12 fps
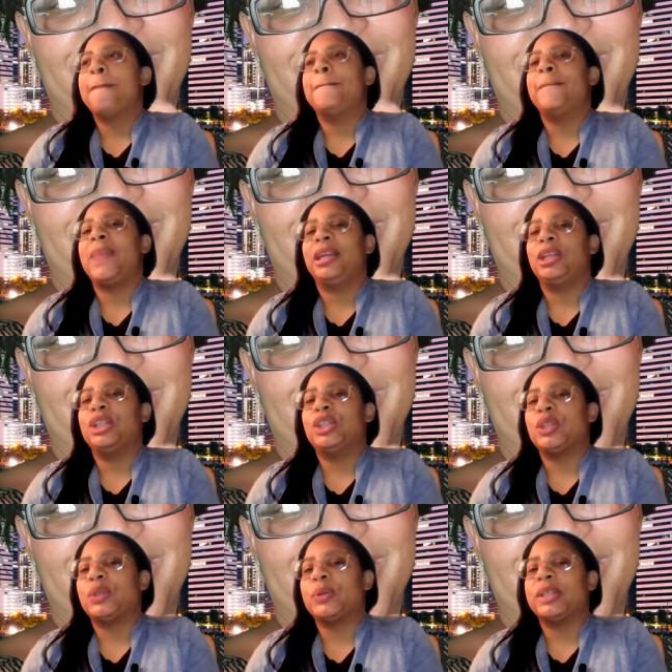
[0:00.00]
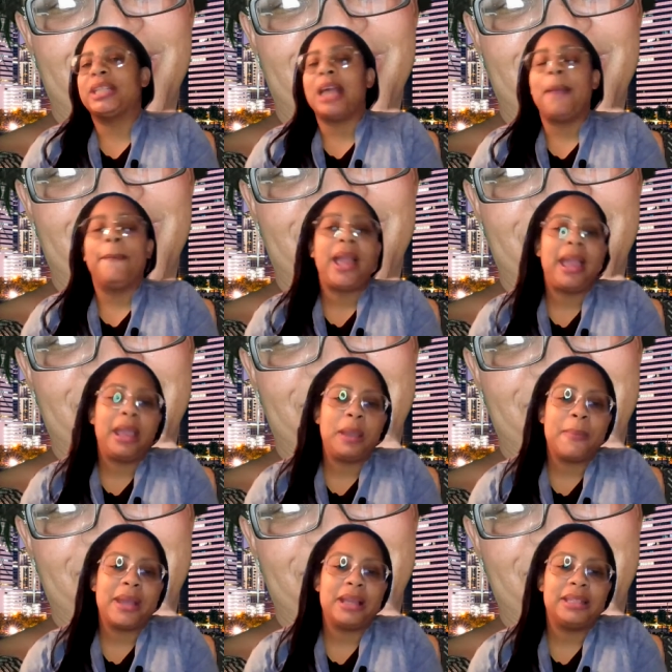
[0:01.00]
my insurance, I'm
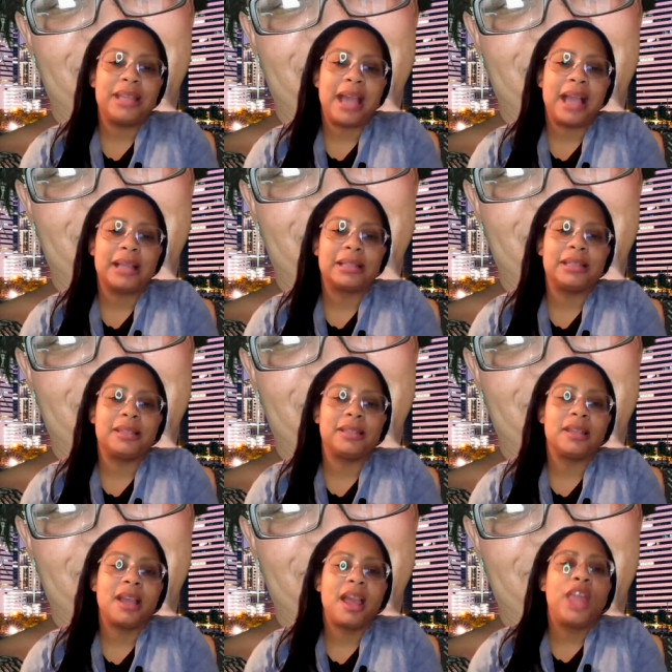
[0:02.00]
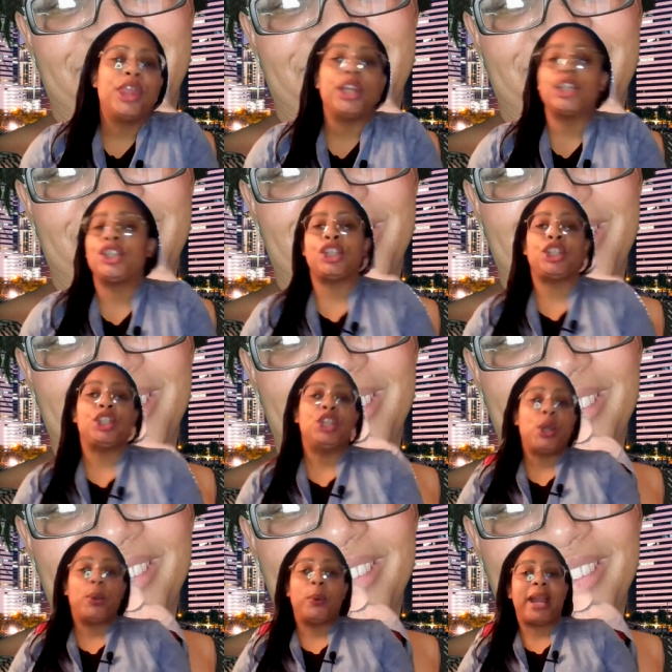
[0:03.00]
paying my taxes. There's just
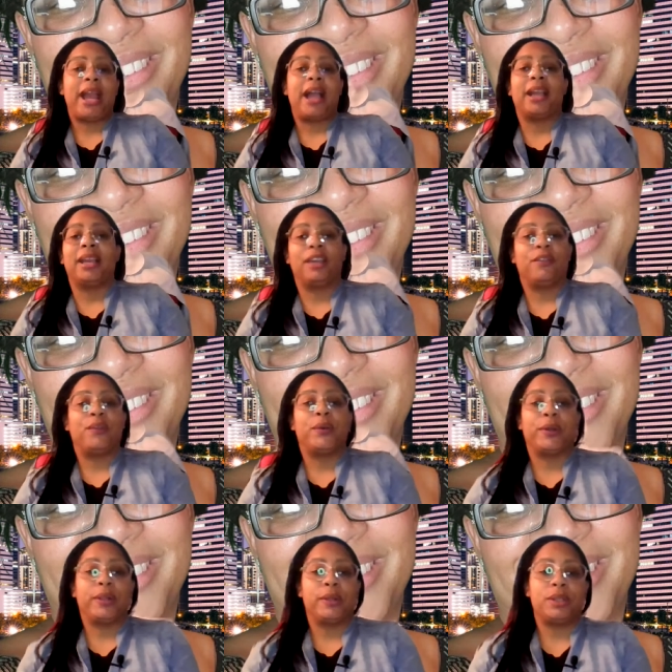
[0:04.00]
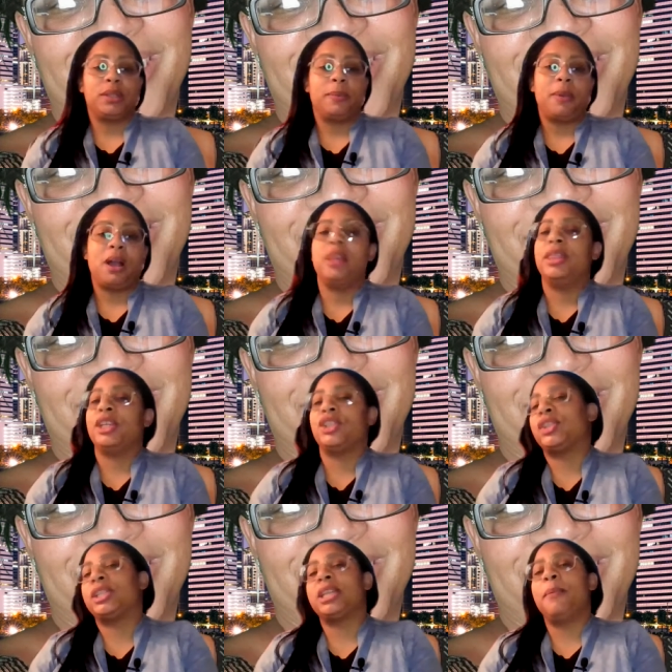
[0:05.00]
no way I can get foreclosed upon. That's
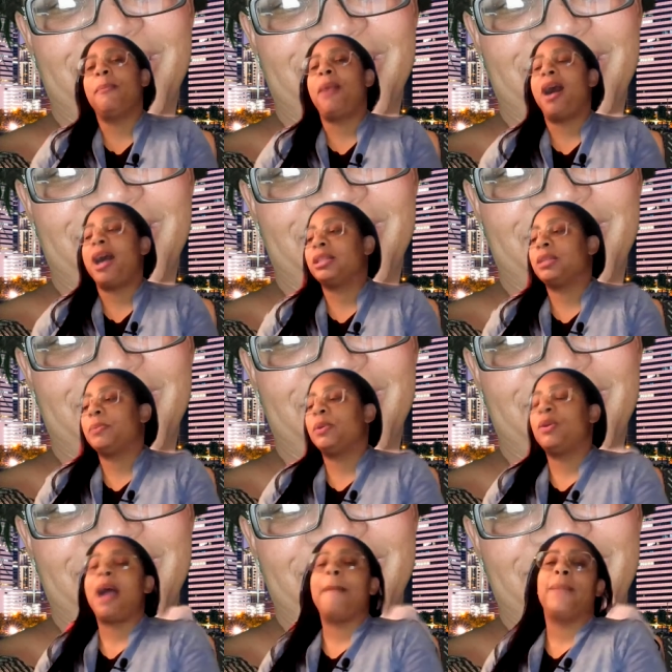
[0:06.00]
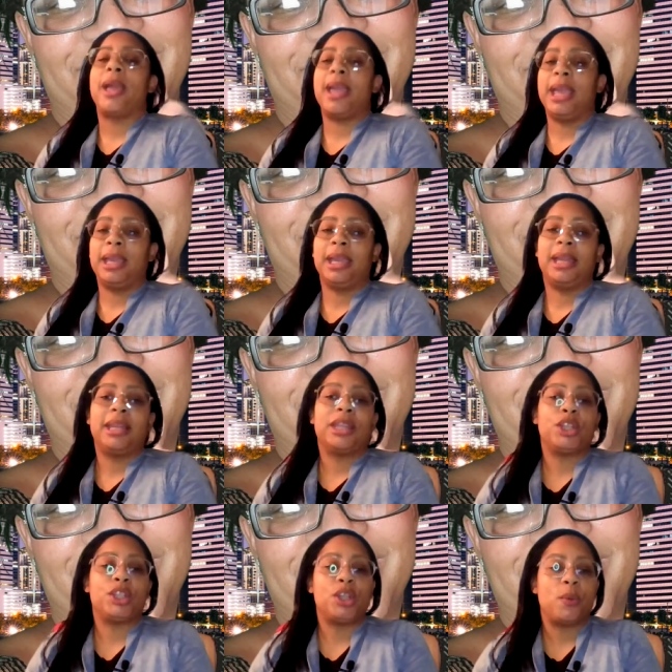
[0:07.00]
just impossible. I'm paying it.
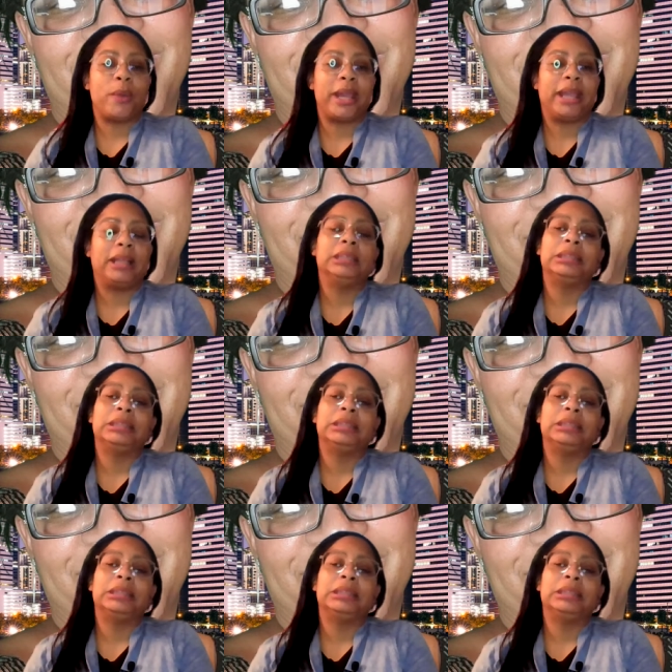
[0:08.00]
There's no way.